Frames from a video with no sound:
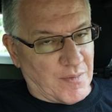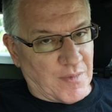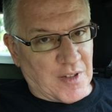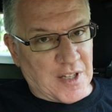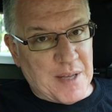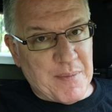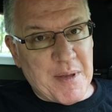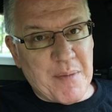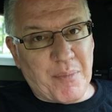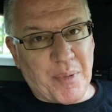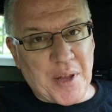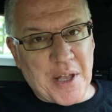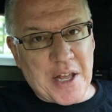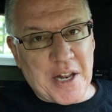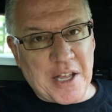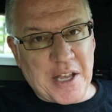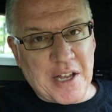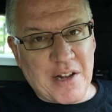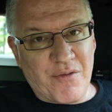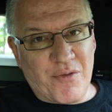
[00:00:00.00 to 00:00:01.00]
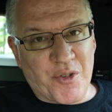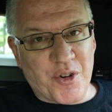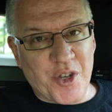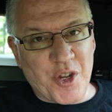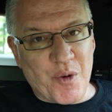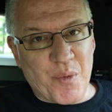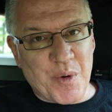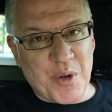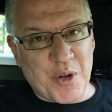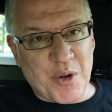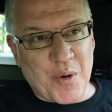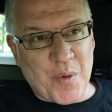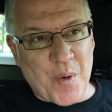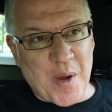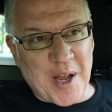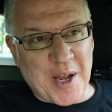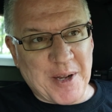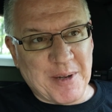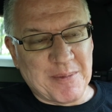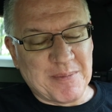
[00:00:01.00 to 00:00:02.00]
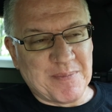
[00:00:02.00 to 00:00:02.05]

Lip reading: Let me play it again for you real quick.